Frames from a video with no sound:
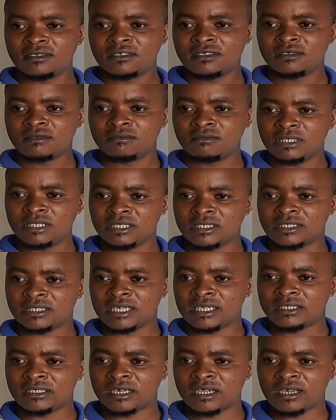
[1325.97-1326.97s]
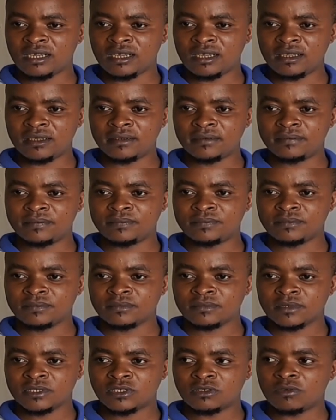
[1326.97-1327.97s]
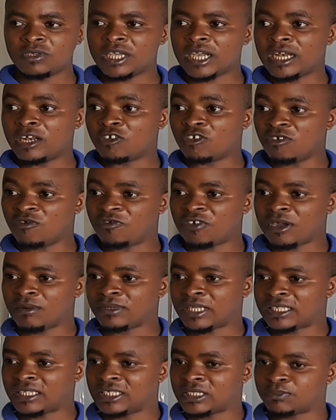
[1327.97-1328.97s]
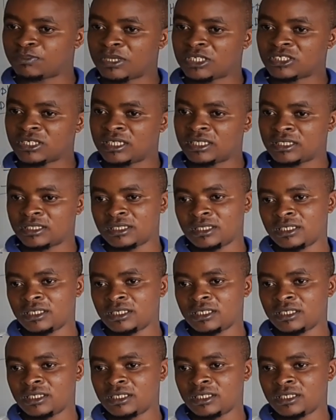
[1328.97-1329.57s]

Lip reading: being slightly high. So we can confirm that this patient